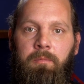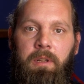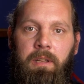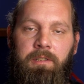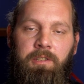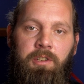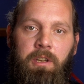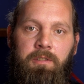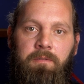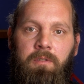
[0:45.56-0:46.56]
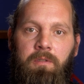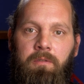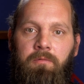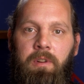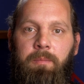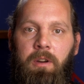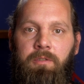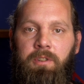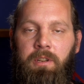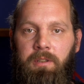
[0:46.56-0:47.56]
but that's just for
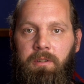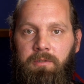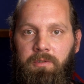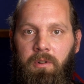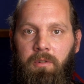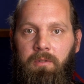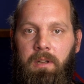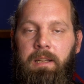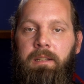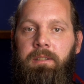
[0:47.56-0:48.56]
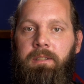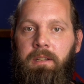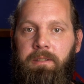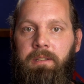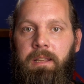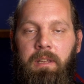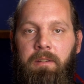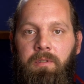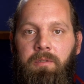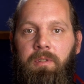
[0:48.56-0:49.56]
remote shutter control and it doesn't
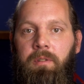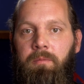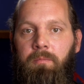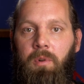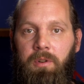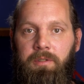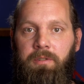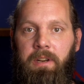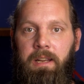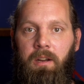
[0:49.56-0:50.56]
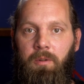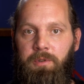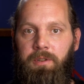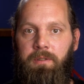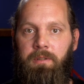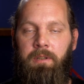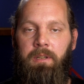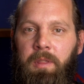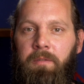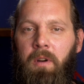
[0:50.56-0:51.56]
give you the monitoring option.
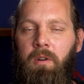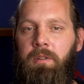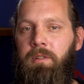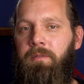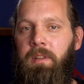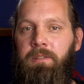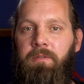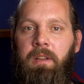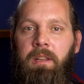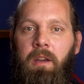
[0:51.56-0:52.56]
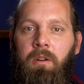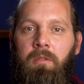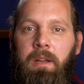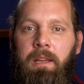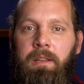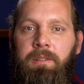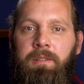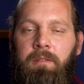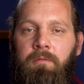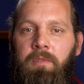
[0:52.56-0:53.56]
But the focus of this video
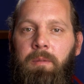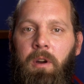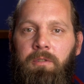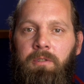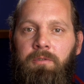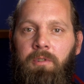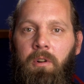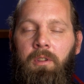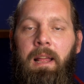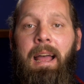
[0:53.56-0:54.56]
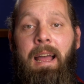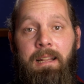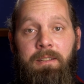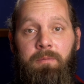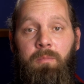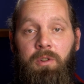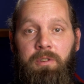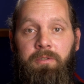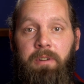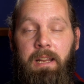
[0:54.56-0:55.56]
is remote control and
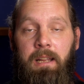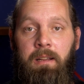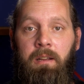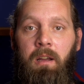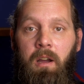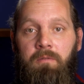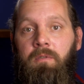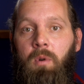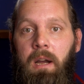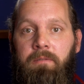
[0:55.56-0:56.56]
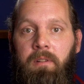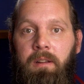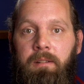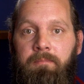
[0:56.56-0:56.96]
monitoring over Wi-Fi.